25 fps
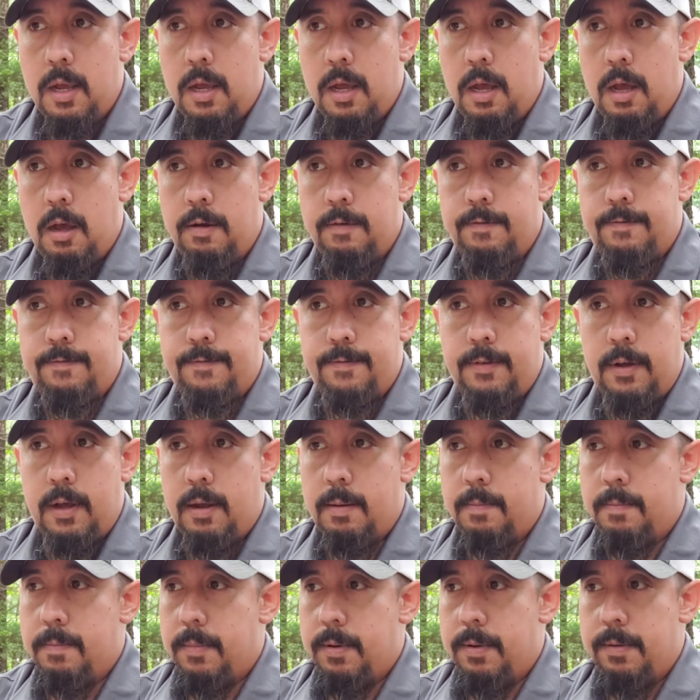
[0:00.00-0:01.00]
Of
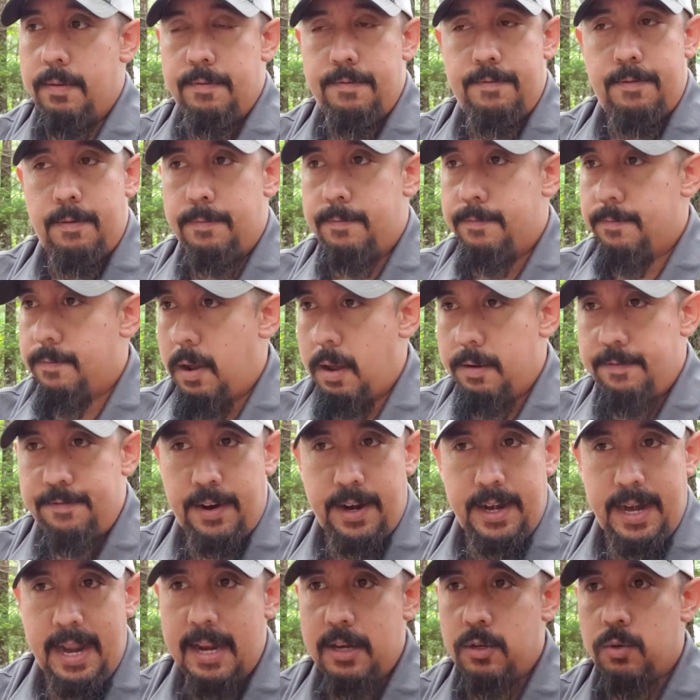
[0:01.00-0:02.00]
from a
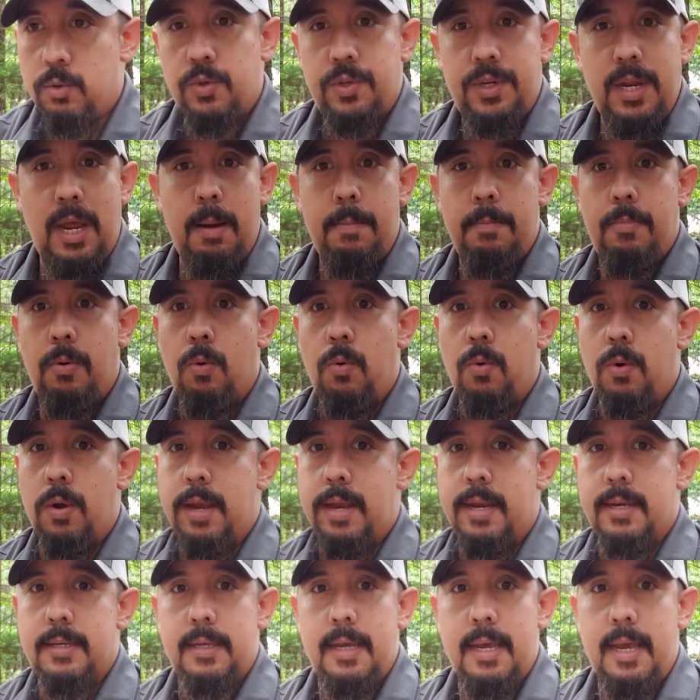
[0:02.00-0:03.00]
financial
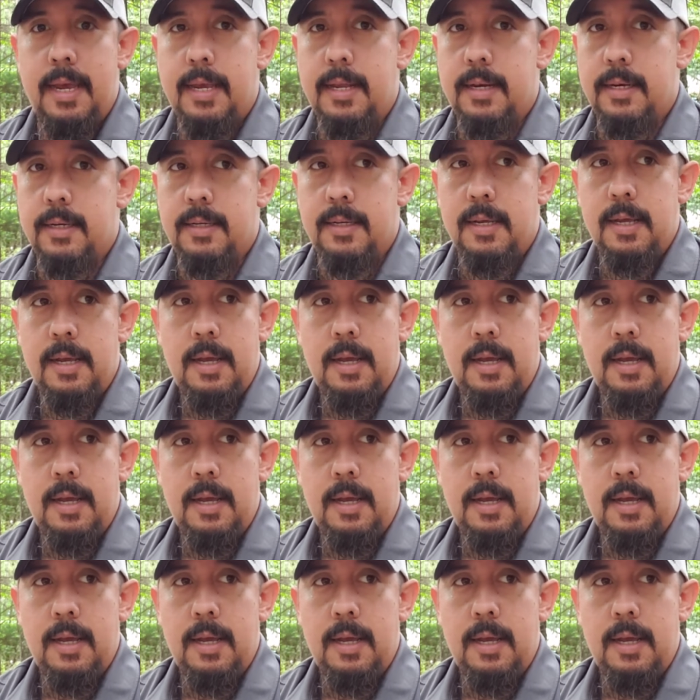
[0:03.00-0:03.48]
standpoint, and